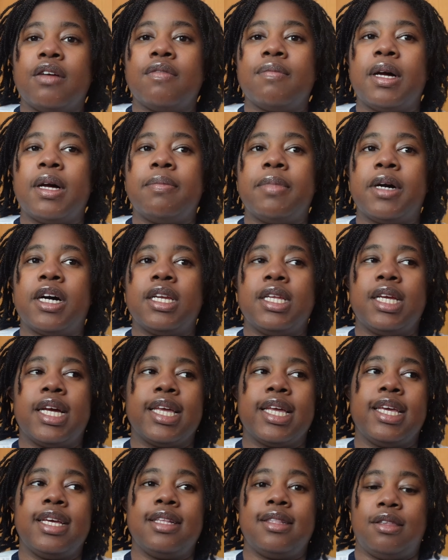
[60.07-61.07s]
of my body. I
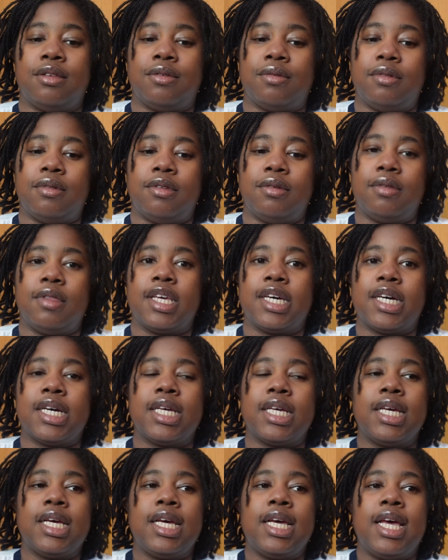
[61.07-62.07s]
get to do that.
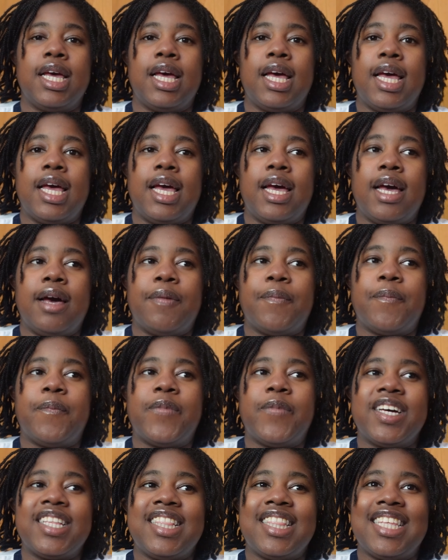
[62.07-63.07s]

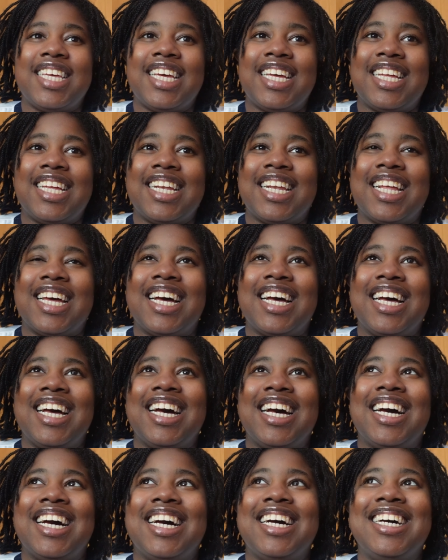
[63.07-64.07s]
But then
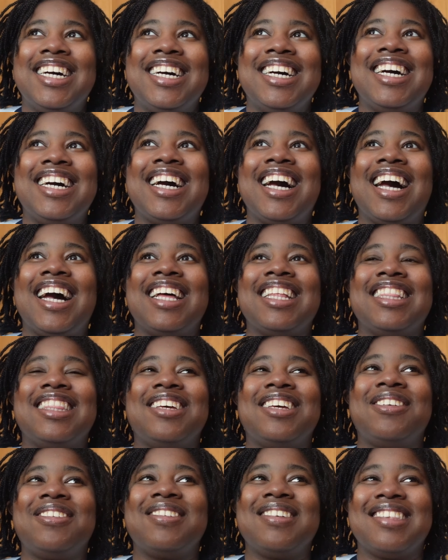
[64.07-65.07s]

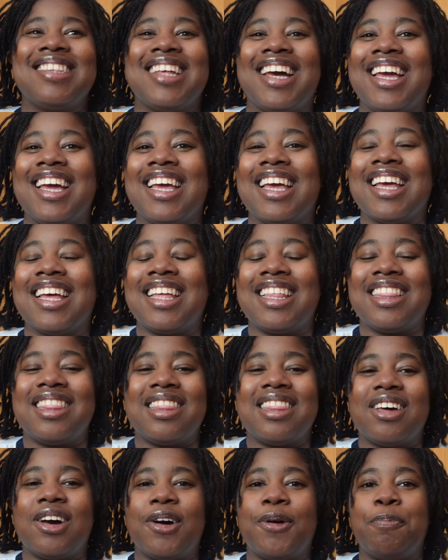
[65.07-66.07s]
there was like
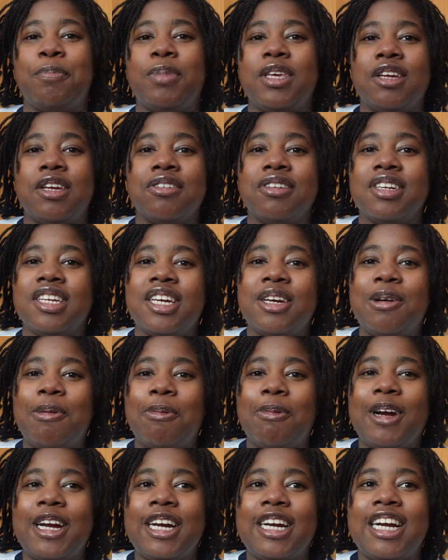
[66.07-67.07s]
a period
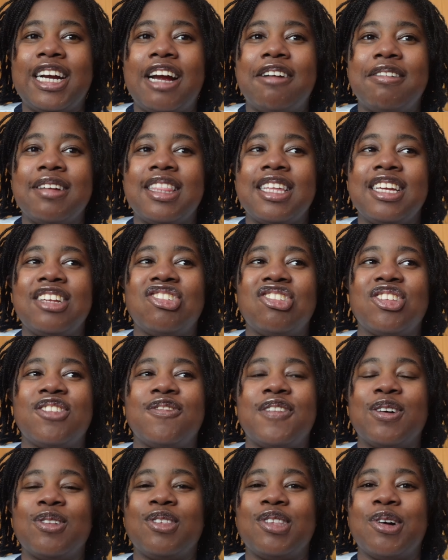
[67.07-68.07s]
where everything just
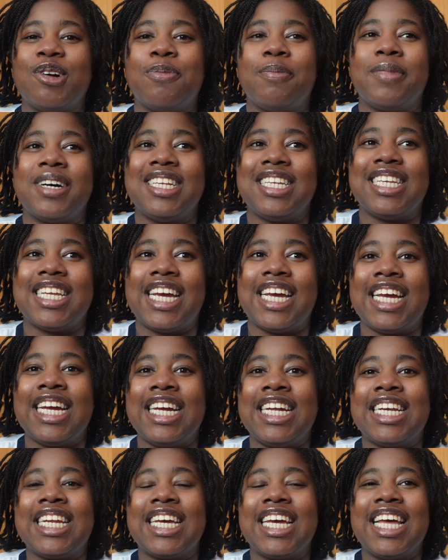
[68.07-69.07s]
felt so
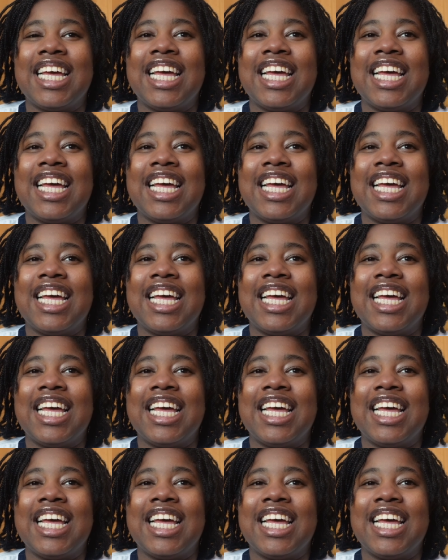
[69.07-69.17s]
mundane